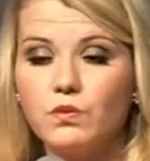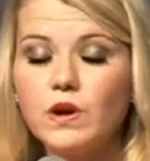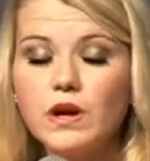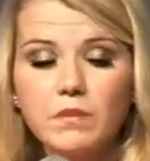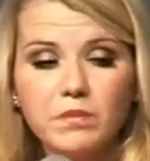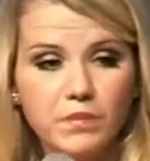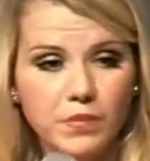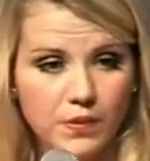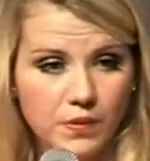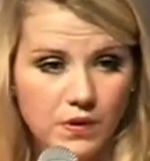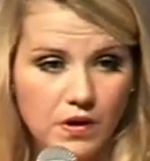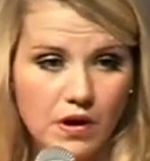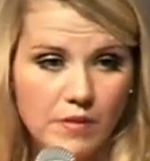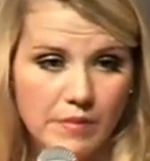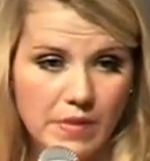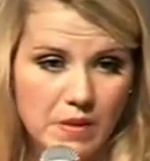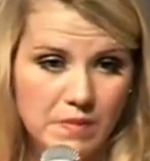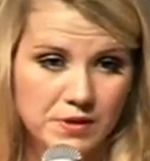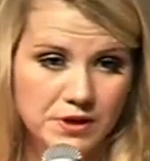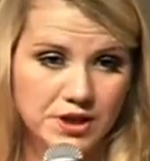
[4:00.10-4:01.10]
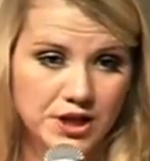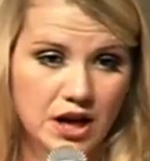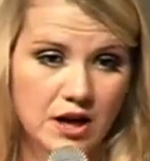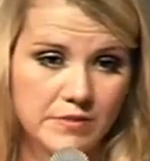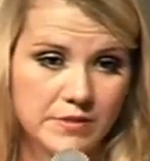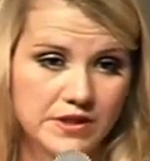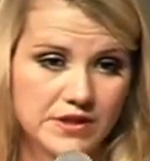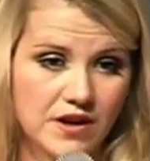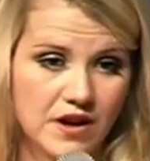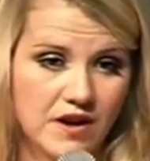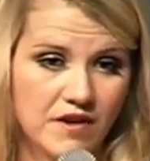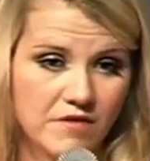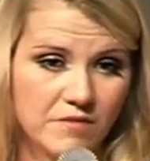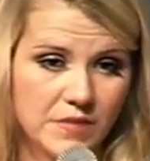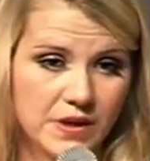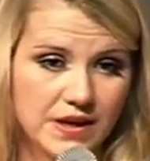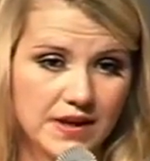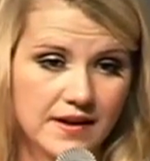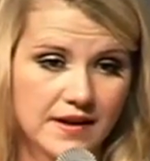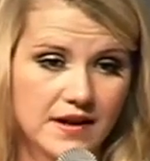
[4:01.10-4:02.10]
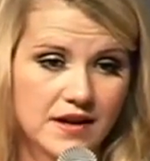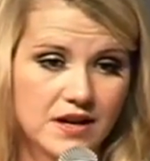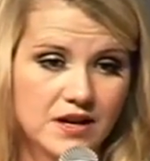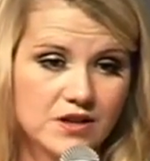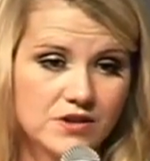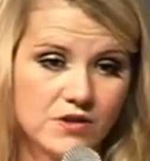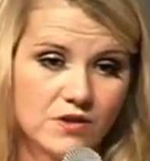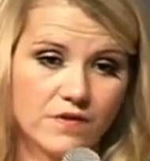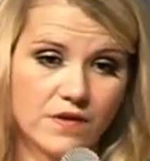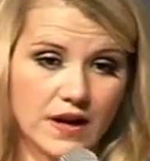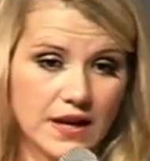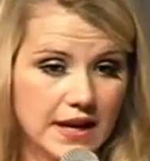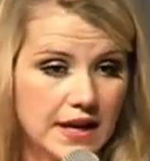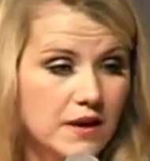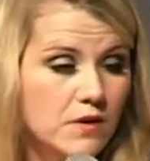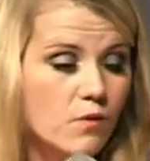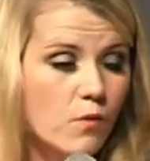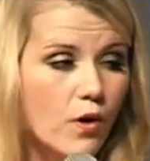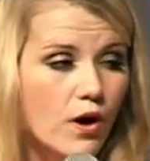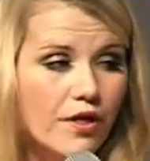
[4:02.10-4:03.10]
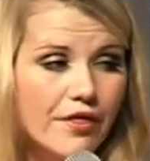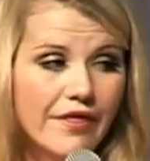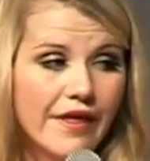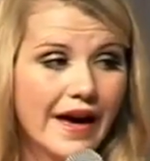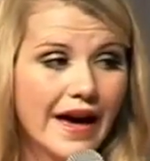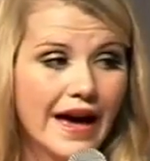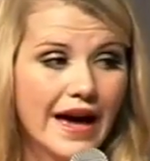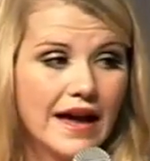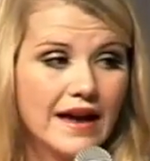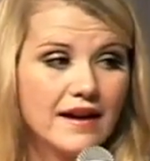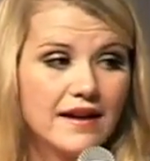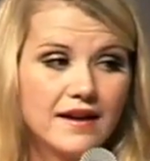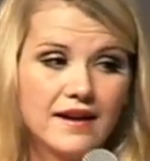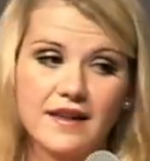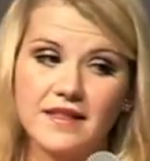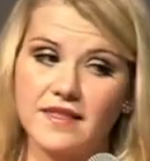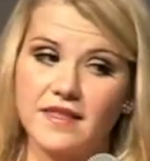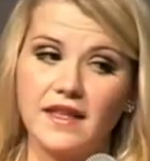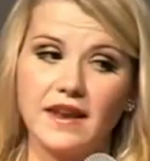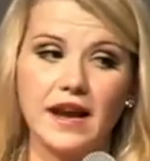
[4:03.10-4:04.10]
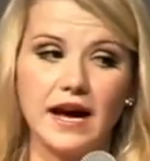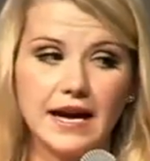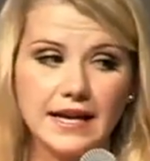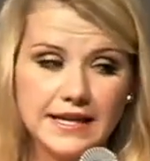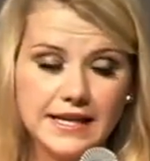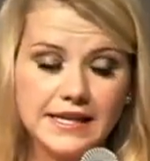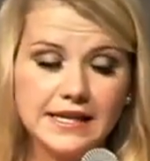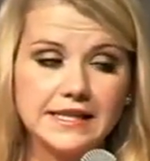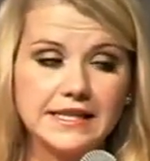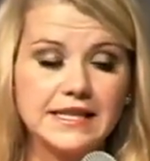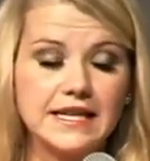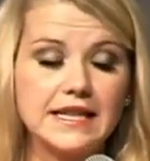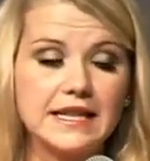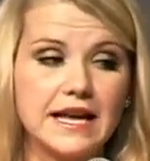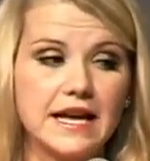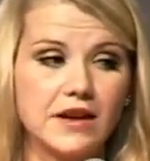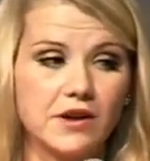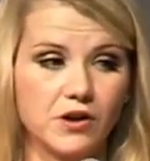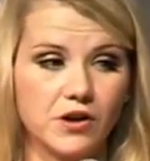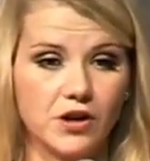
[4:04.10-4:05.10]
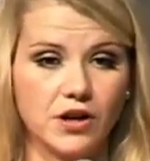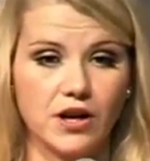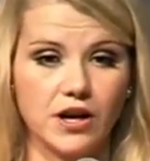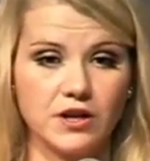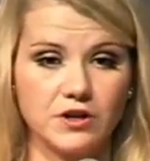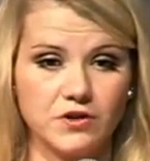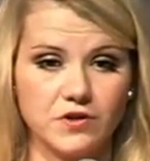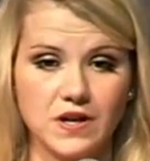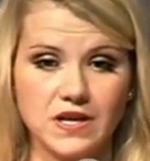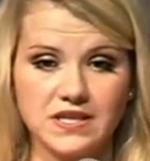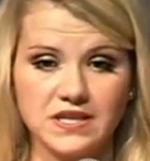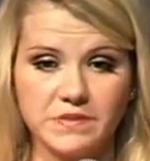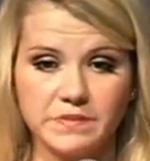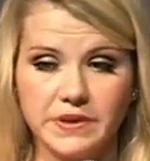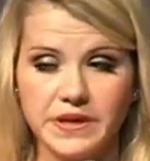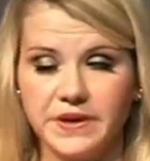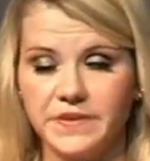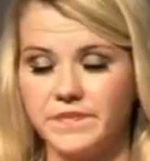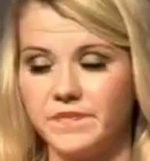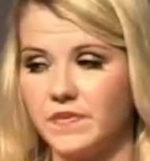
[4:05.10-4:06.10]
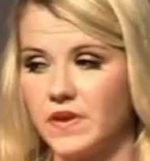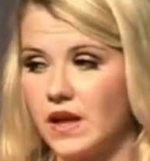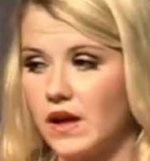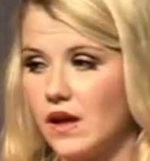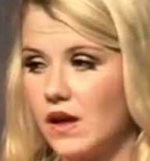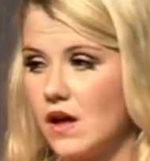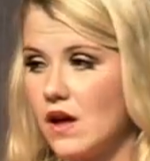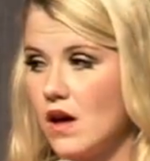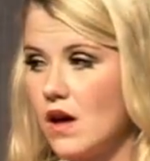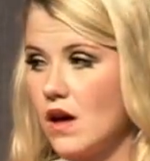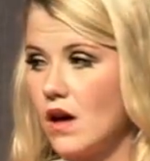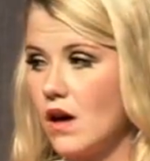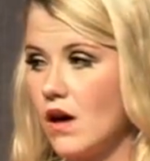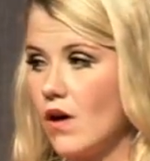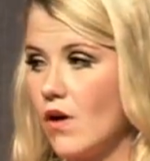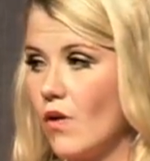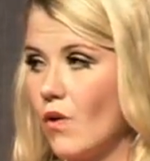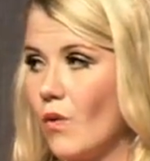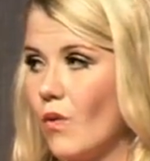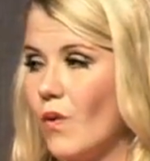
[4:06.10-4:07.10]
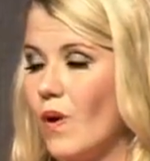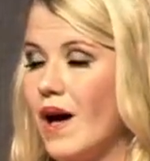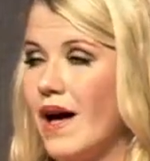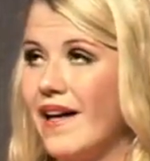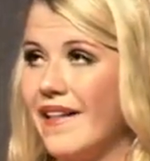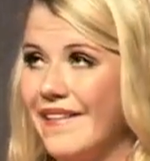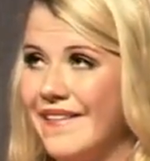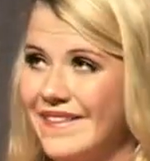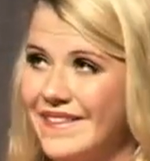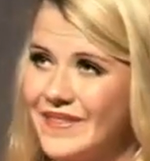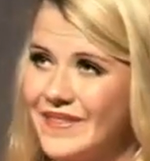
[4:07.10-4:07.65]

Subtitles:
rip my pajamas off me. So if I didn't want that, then I needed to let her undress me. Wow.